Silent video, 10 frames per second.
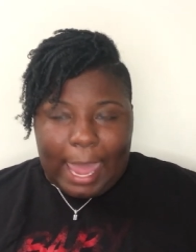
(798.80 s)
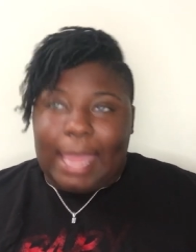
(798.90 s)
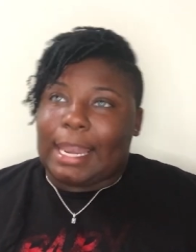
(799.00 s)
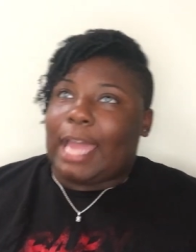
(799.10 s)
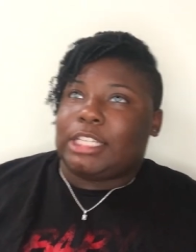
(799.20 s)

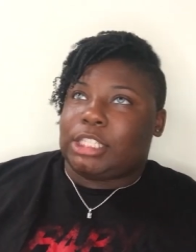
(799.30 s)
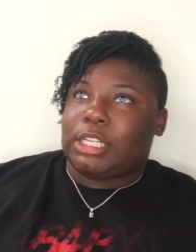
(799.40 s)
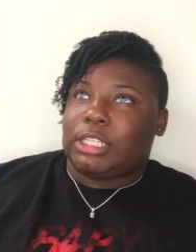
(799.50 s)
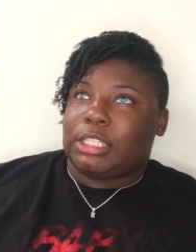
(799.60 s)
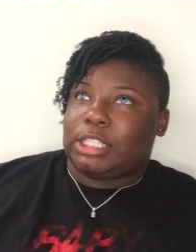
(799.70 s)
and like
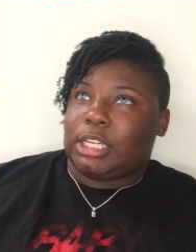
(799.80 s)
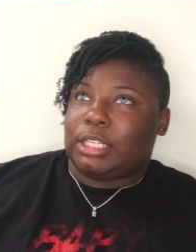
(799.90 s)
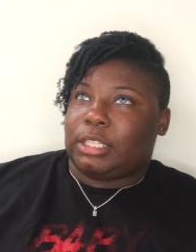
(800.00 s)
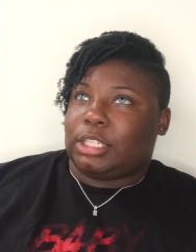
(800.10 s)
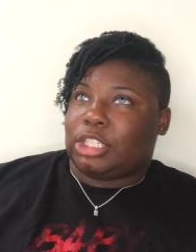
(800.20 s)
she
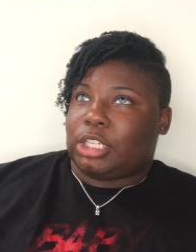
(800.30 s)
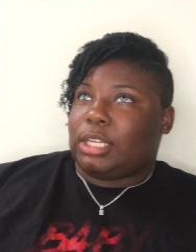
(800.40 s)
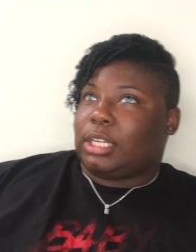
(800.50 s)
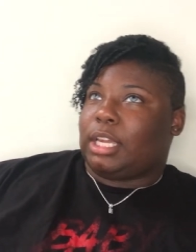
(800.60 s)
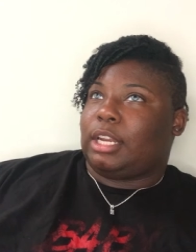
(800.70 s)
she
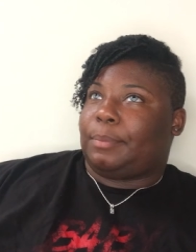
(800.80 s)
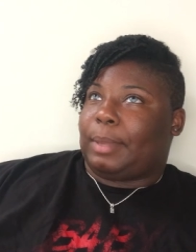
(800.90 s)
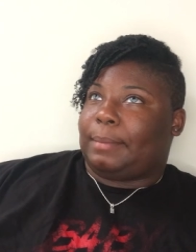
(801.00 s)
she looking up